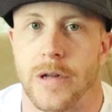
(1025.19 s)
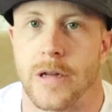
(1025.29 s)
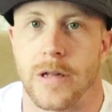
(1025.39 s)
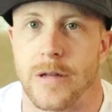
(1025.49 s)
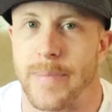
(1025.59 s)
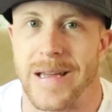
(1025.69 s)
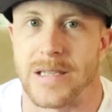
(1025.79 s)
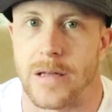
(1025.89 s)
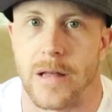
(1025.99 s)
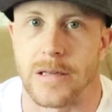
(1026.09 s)
the
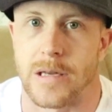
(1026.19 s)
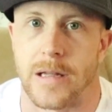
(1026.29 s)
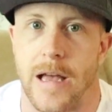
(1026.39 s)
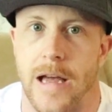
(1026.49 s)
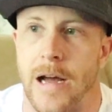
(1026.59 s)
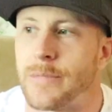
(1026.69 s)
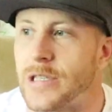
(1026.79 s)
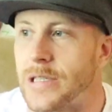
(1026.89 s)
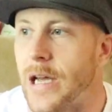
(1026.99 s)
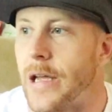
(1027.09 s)
basic things like that. I'm
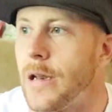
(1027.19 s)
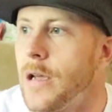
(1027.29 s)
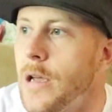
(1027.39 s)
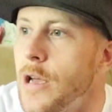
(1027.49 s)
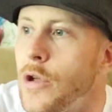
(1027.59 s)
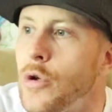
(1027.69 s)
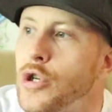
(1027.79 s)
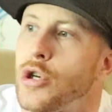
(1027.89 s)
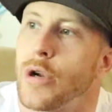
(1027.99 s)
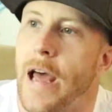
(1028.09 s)
just saying, you
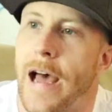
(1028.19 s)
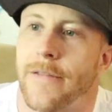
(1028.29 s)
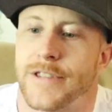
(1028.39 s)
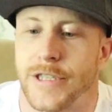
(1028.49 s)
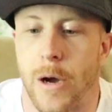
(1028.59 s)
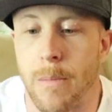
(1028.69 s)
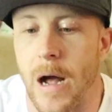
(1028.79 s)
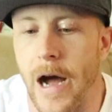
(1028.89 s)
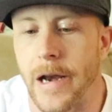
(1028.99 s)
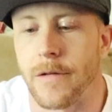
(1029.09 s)
should have some
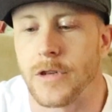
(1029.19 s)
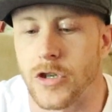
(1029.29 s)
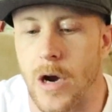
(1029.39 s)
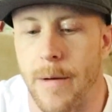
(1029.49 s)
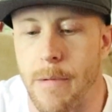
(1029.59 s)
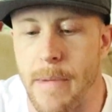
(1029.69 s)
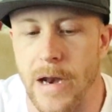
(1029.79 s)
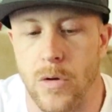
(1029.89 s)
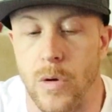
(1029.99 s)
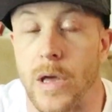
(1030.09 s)
kind of trauma
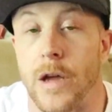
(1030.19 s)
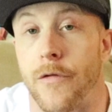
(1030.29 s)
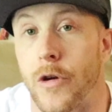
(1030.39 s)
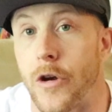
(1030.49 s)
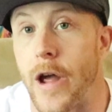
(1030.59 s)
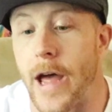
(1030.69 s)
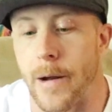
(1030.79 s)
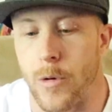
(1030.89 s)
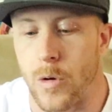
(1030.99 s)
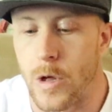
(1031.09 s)
medical kit for your
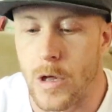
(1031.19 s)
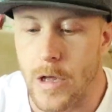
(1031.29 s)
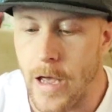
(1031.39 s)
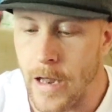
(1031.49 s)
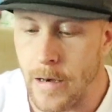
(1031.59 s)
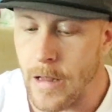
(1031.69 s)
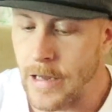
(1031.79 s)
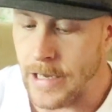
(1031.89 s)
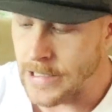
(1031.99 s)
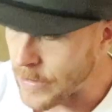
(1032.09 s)
animal. And
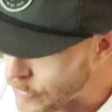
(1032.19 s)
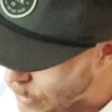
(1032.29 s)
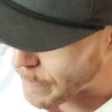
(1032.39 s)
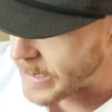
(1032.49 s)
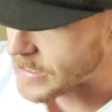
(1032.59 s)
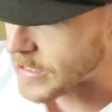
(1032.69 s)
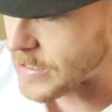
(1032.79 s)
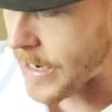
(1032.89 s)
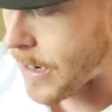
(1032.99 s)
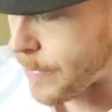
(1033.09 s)
it's a real basic
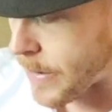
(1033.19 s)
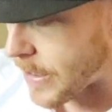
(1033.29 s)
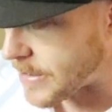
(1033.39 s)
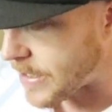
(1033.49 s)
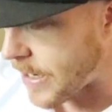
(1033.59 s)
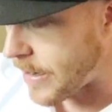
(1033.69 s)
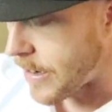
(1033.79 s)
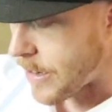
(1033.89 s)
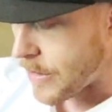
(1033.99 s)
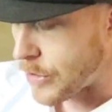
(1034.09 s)
setup, like I said.
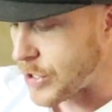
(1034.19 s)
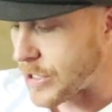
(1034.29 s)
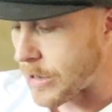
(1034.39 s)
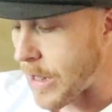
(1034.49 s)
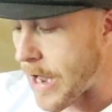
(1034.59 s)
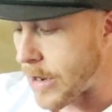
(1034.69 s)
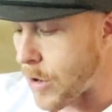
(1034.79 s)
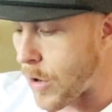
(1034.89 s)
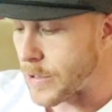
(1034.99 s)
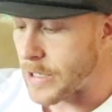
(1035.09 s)
There's just a lot of
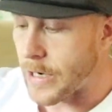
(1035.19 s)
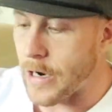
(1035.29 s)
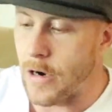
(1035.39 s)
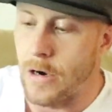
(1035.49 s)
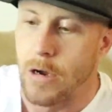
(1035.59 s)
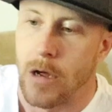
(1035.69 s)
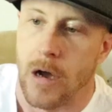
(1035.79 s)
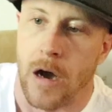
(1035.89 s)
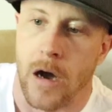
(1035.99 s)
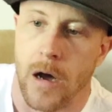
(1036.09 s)
gauze in there.
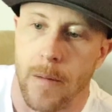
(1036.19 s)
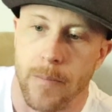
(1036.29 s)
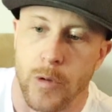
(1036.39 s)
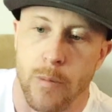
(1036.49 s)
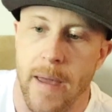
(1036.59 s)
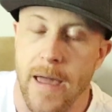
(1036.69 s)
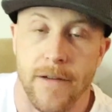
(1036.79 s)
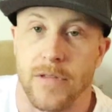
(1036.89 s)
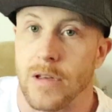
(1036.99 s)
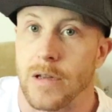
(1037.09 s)
You may
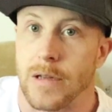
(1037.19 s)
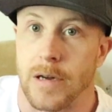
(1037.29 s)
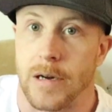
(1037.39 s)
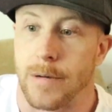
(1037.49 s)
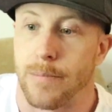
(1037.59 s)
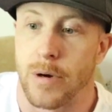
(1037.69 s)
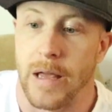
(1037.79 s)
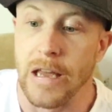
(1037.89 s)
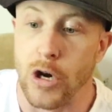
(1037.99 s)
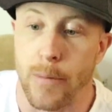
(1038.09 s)
have to put
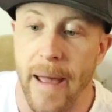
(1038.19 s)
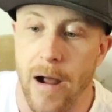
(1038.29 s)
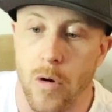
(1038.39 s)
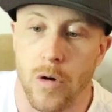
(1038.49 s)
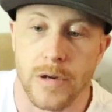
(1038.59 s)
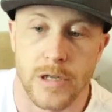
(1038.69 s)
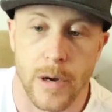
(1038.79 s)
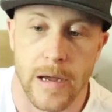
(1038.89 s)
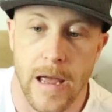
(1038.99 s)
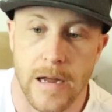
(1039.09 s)
an ear back on,
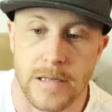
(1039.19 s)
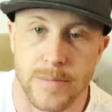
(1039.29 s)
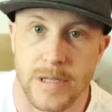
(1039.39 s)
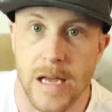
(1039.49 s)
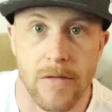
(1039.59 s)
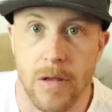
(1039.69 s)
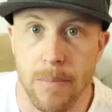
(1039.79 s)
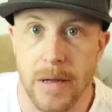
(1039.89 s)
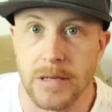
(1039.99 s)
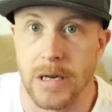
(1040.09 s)
so I got some safety
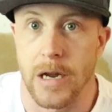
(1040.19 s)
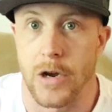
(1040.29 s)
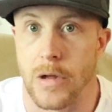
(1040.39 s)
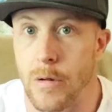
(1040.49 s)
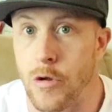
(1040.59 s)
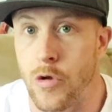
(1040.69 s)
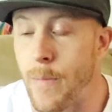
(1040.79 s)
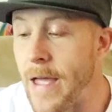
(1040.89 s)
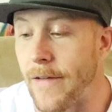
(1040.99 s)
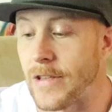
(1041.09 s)
pins in there. You
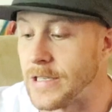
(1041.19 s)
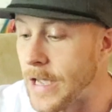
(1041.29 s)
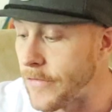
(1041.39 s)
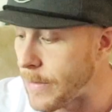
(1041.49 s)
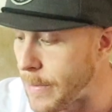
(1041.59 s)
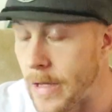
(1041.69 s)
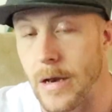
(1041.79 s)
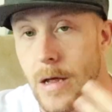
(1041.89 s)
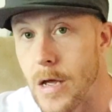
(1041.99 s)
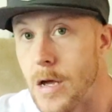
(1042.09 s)
may have to safety
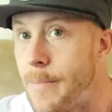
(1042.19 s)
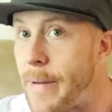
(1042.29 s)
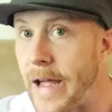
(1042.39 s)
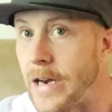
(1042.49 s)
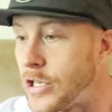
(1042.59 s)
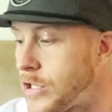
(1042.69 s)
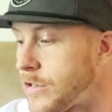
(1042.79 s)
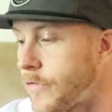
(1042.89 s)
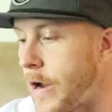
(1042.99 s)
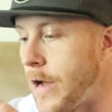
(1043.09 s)
pin bandages
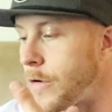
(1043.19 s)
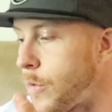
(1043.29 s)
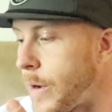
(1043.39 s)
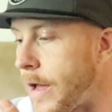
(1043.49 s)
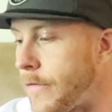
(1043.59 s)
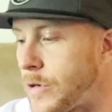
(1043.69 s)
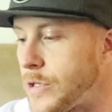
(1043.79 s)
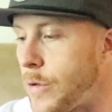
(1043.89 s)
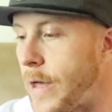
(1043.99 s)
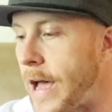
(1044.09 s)
around or whatever,
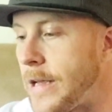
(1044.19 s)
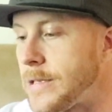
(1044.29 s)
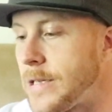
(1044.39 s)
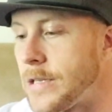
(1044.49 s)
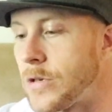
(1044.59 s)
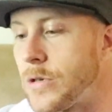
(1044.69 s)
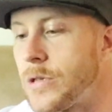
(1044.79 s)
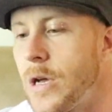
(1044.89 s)
so that, scissors,